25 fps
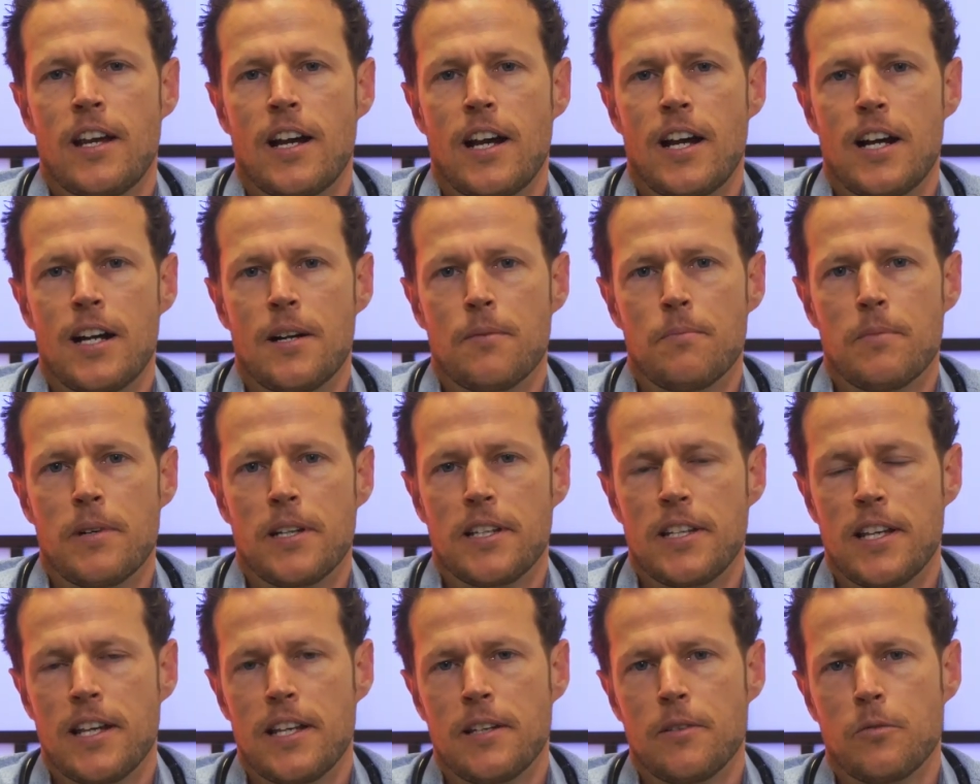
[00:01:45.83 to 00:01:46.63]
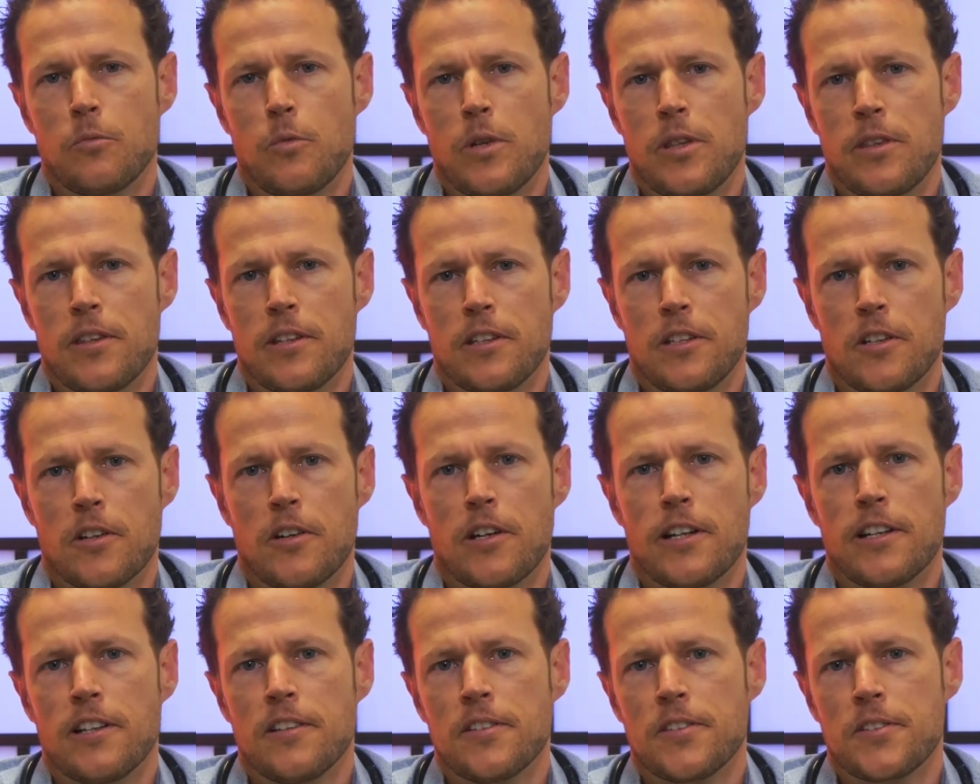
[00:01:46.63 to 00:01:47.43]
again with the
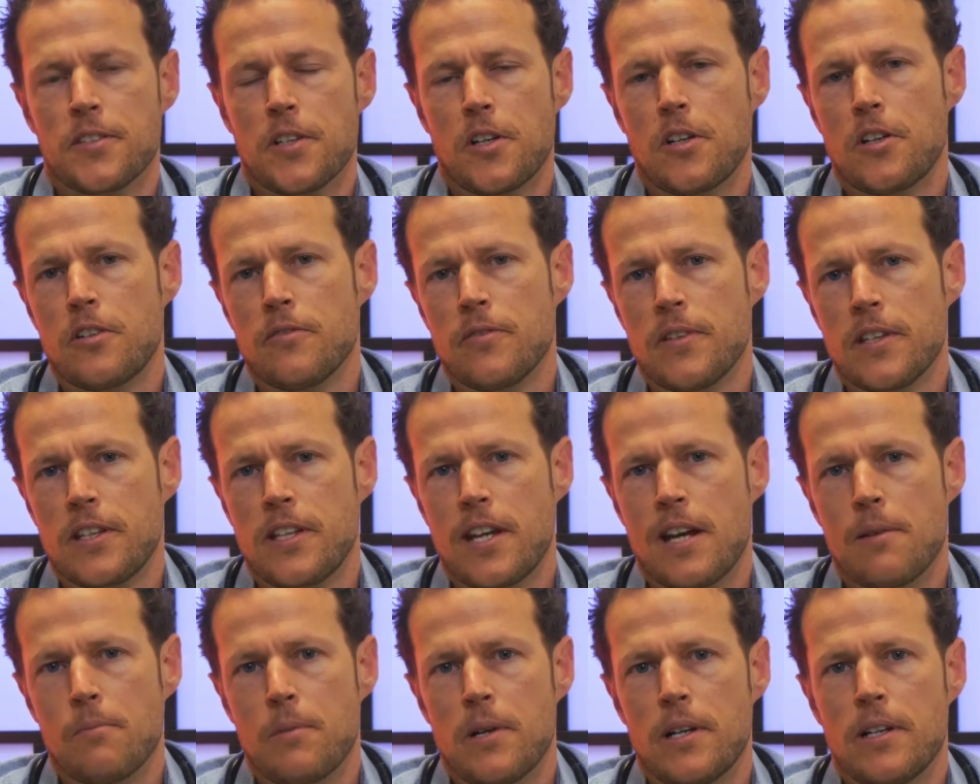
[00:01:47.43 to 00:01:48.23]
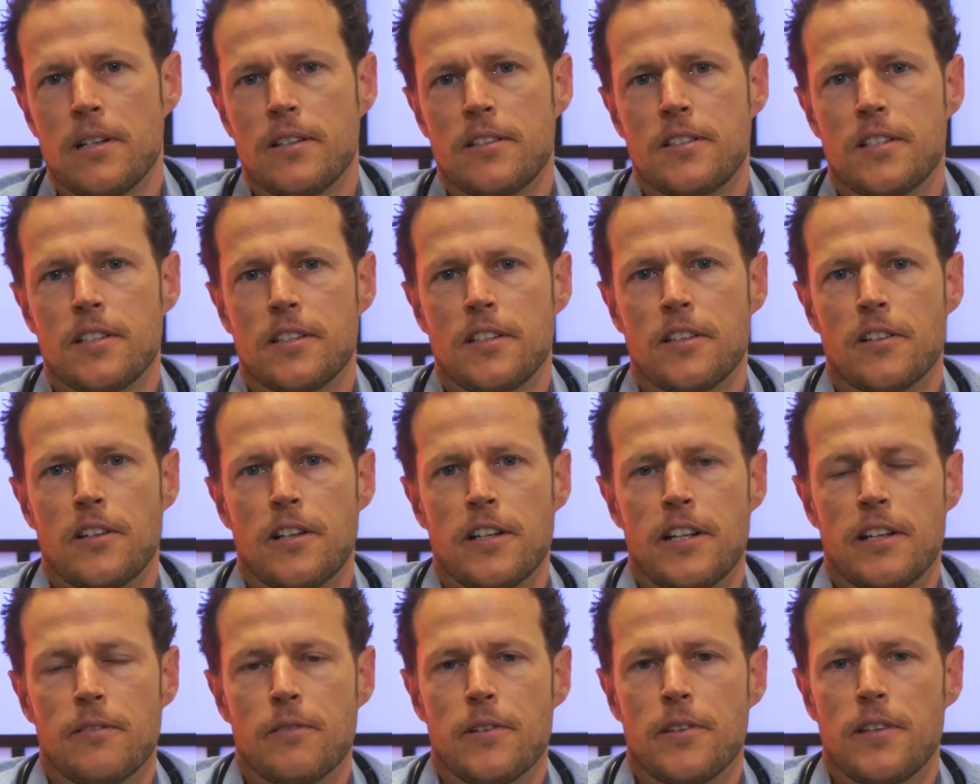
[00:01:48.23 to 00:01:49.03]
guidance of the camera to
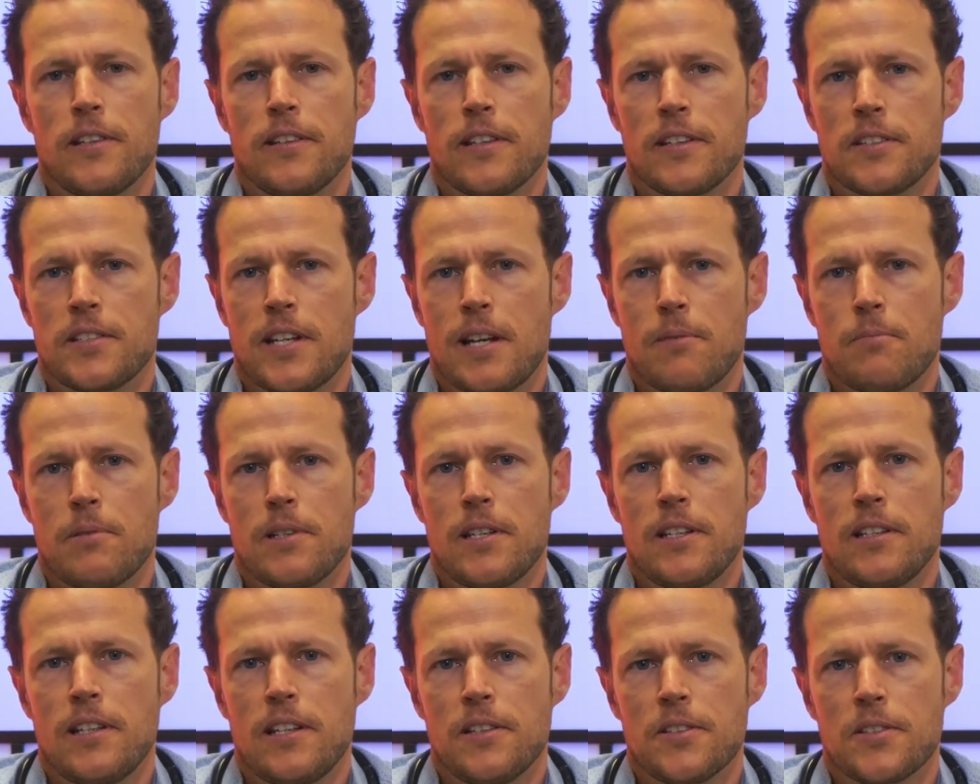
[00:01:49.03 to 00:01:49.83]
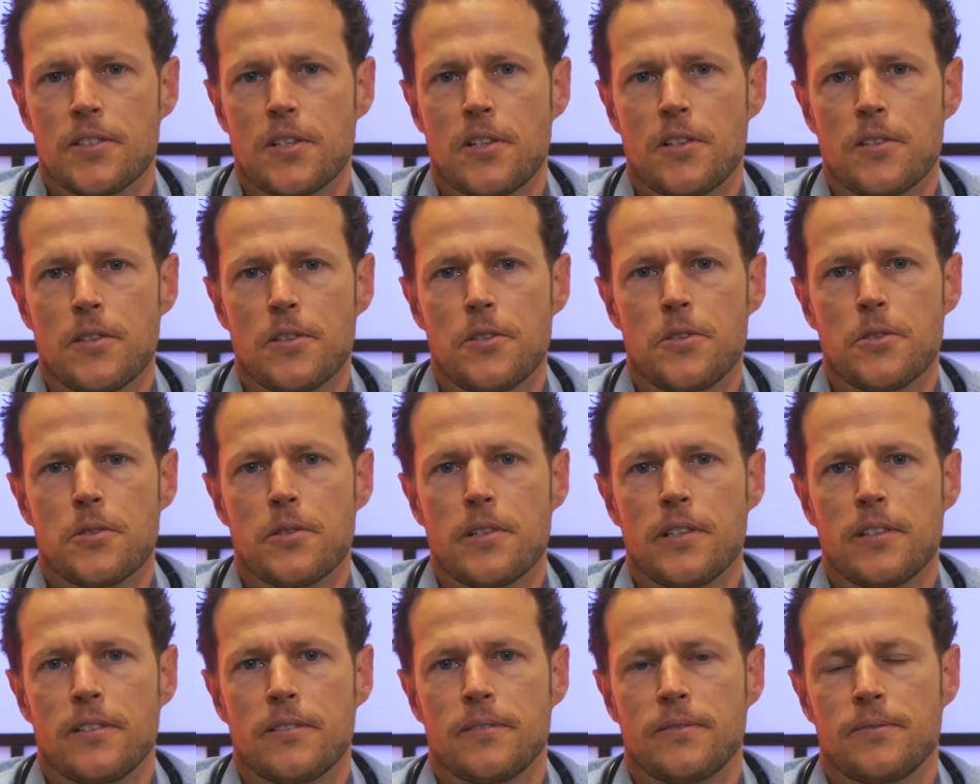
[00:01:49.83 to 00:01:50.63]
guide everything that's happening inside the
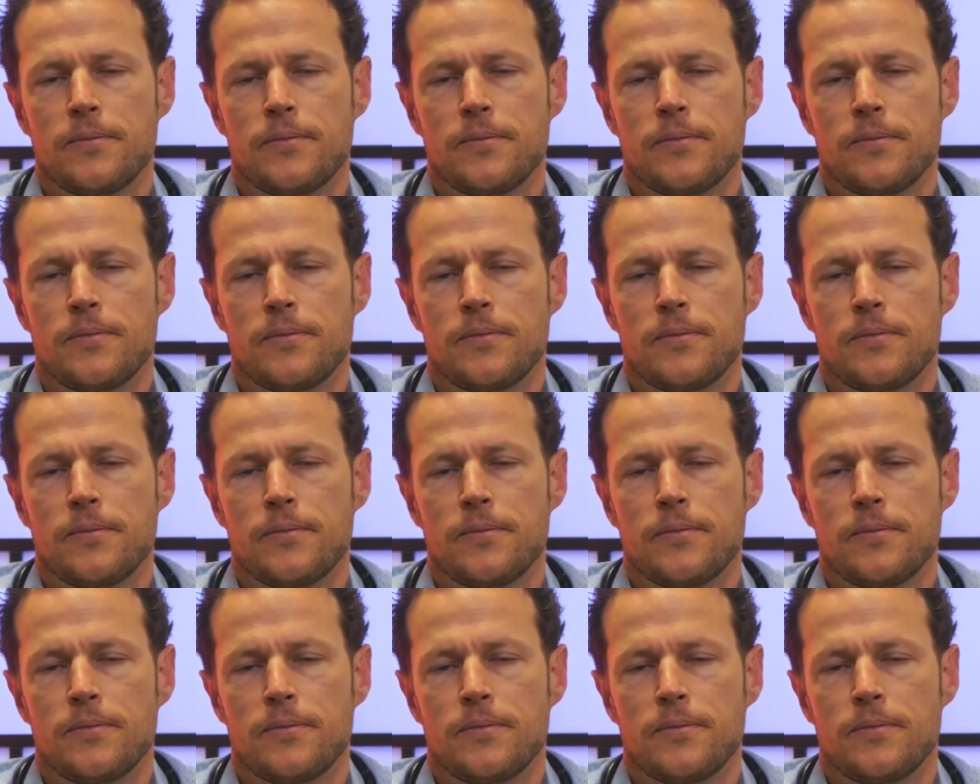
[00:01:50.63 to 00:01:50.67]
joint.